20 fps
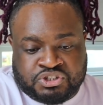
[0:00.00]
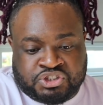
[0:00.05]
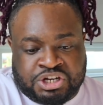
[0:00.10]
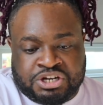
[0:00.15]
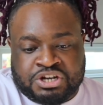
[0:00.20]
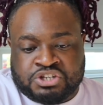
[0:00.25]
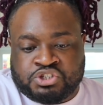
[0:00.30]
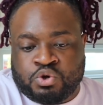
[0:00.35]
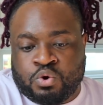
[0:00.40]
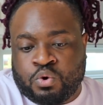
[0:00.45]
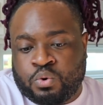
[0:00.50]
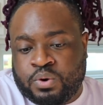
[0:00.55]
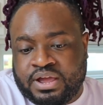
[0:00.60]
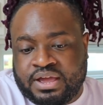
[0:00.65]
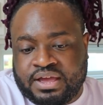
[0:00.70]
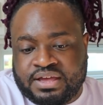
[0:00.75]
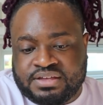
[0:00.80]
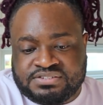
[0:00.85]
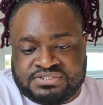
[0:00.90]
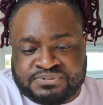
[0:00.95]
Gina
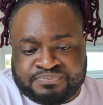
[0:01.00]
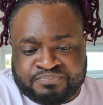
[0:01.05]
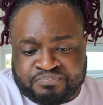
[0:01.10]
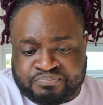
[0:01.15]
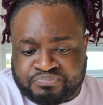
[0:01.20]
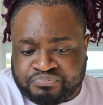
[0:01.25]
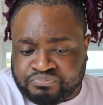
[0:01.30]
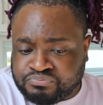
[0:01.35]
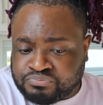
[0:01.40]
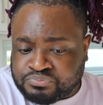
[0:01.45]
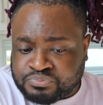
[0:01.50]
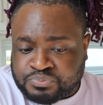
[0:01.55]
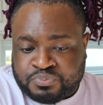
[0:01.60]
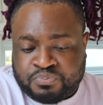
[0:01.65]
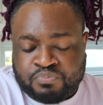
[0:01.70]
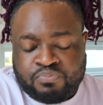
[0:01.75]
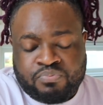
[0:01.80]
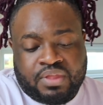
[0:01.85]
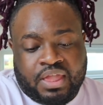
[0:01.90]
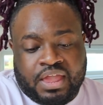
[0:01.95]
Torres
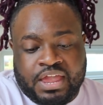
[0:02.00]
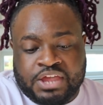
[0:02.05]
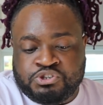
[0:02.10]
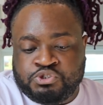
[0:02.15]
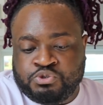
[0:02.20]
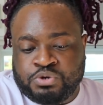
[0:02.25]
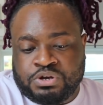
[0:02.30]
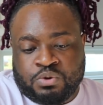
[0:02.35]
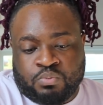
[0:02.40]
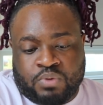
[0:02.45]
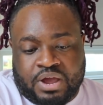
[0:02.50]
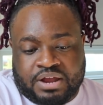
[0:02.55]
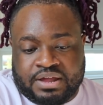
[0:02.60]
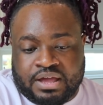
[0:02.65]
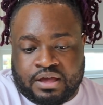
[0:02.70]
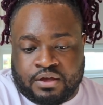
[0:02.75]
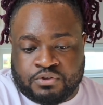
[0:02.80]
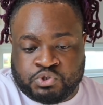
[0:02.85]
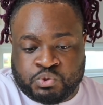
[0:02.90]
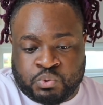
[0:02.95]
is trending right
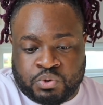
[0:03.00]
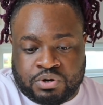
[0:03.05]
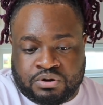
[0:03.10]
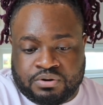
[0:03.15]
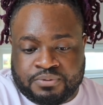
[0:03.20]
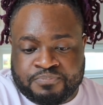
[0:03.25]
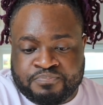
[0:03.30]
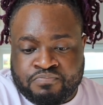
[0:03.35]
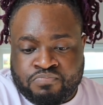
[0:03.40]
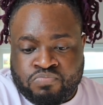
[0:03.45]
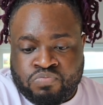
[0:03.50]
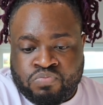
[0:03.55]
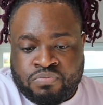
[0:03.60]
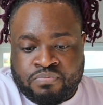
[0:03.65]
now on Twitter.